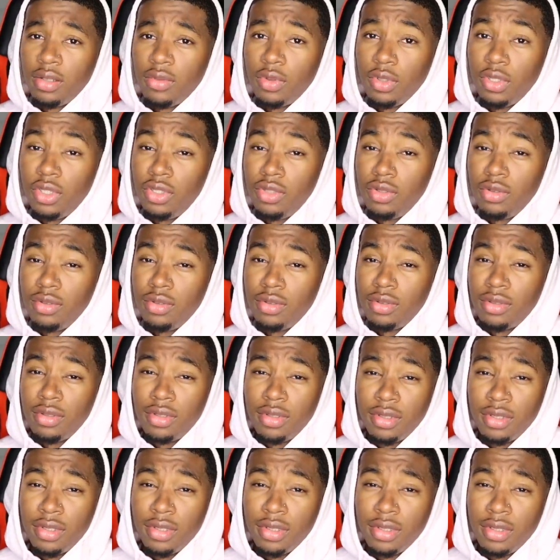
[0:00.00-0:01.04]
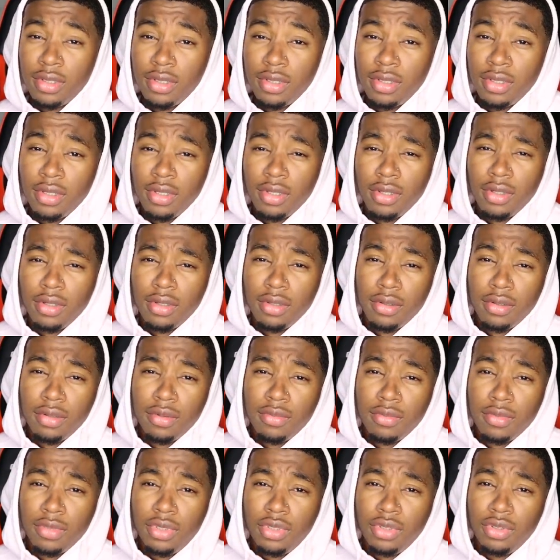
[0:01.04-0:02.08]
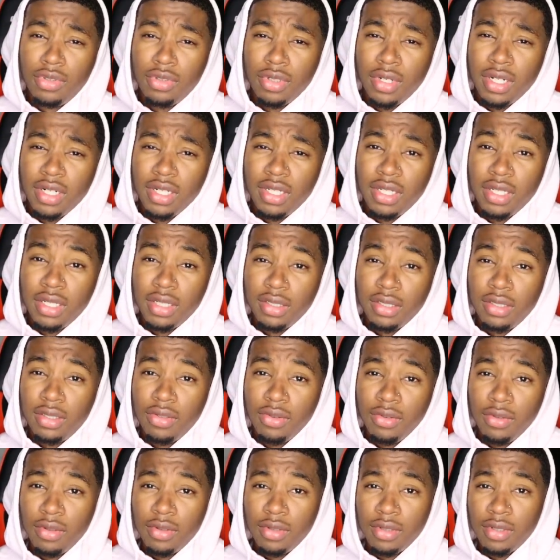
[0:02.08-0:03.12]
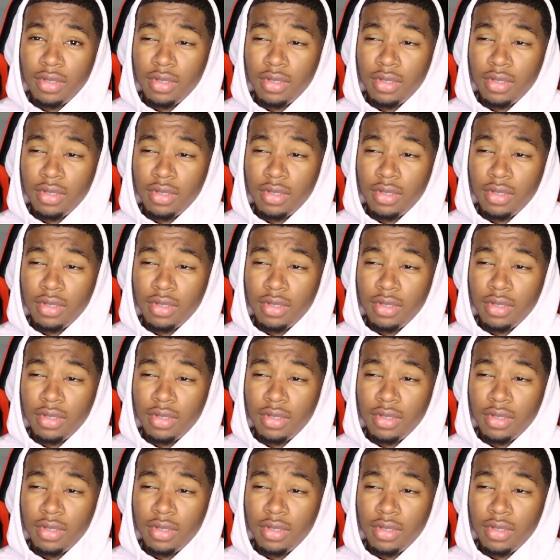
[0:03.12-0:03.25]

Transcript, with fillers: What you? What you trying to get into?